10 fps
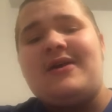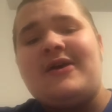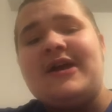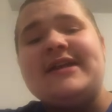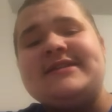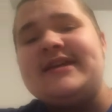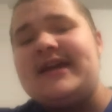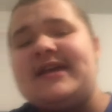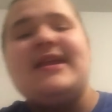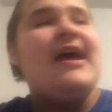All right. I dig
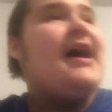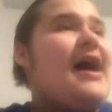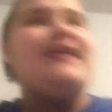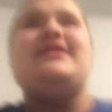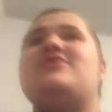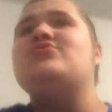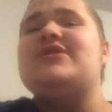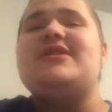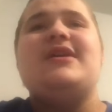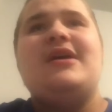it. I use
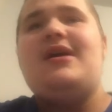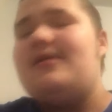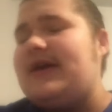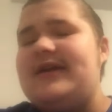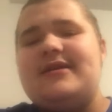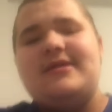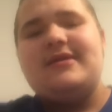it. All right.